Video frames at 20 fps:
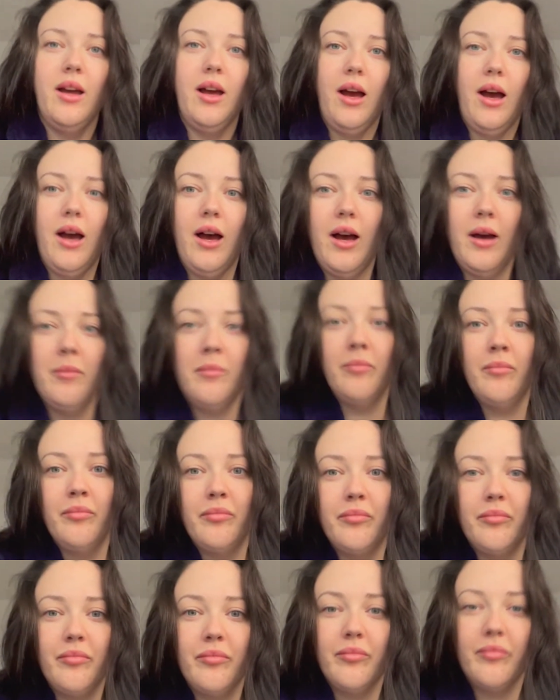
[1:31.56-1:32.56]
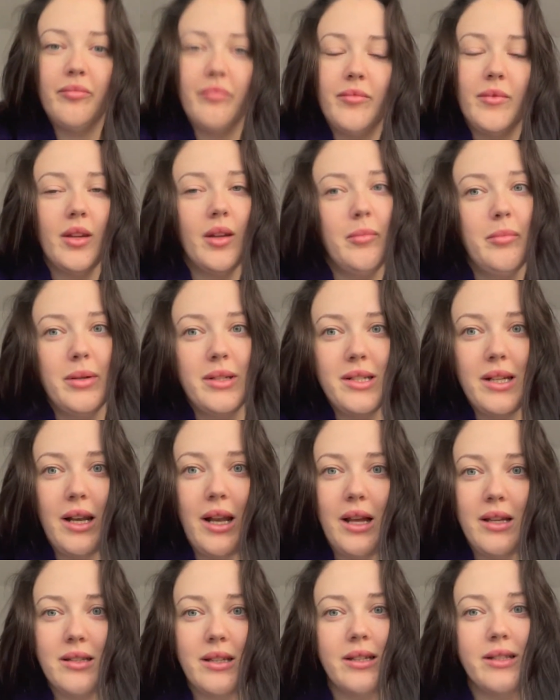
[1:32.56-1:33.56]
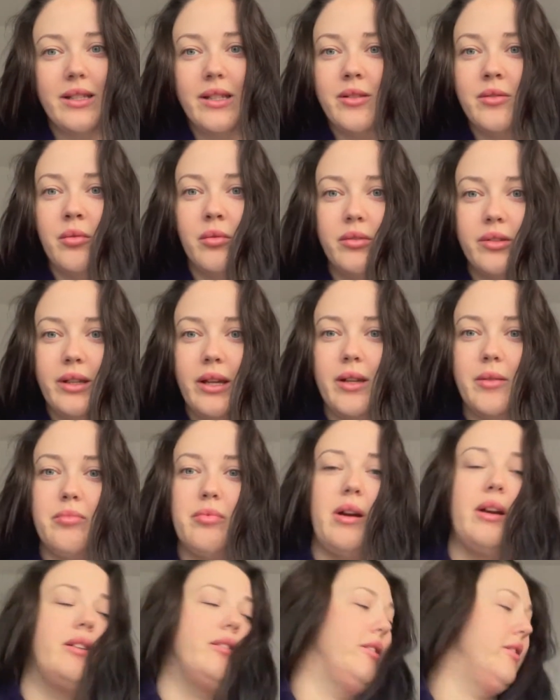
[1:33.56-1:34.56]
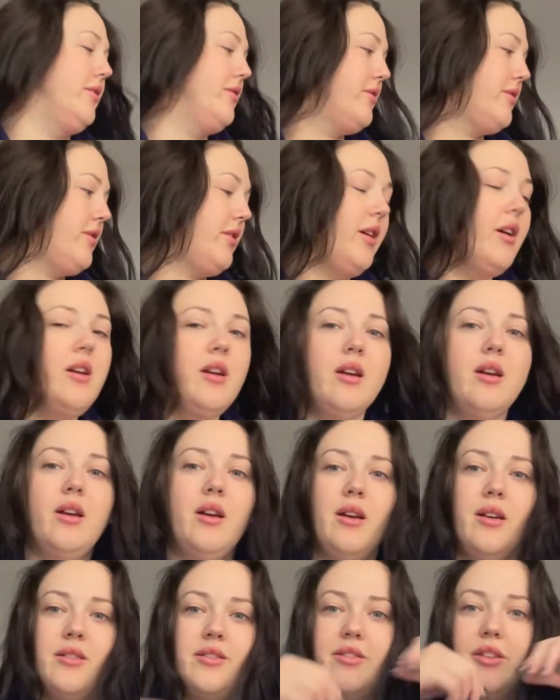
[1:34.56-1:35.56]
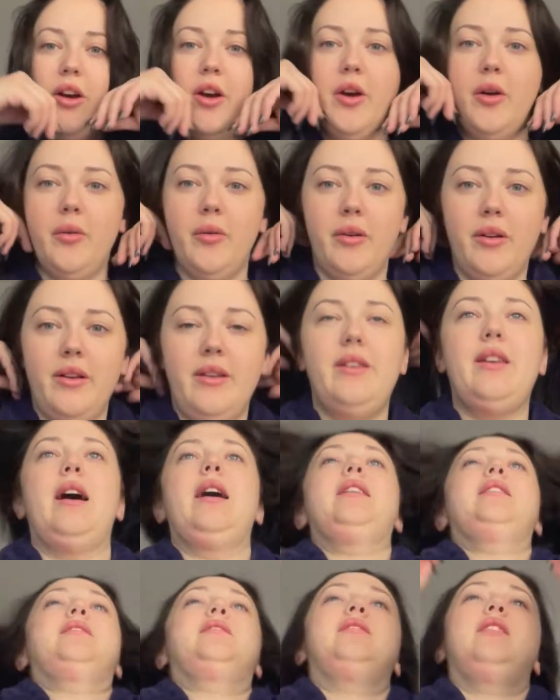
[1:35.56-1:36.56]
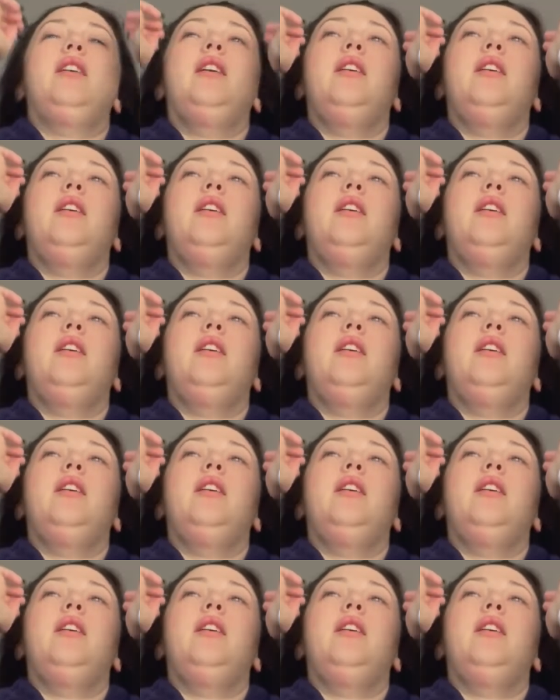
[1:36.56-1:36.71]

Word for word: but alas, I did not get pregnant. So yes,